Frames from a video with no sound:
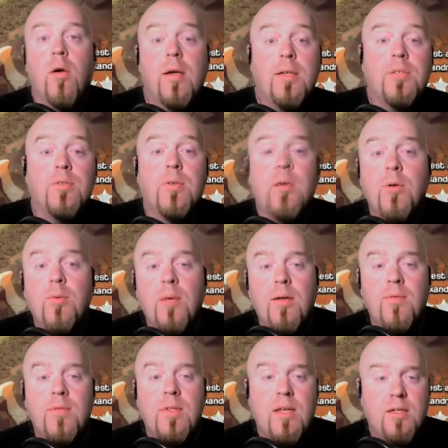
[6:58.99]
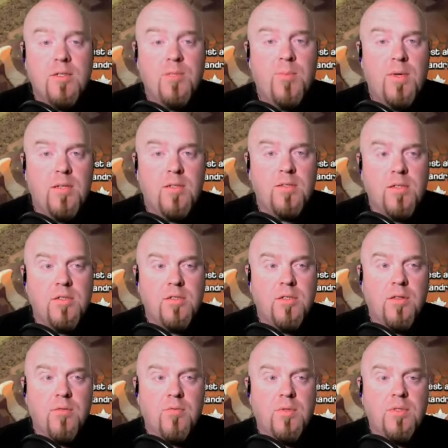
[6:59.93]
Okay, so here we have the next base that
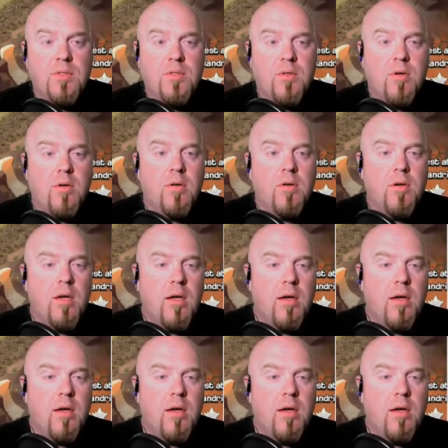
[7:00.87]
she 3-starred.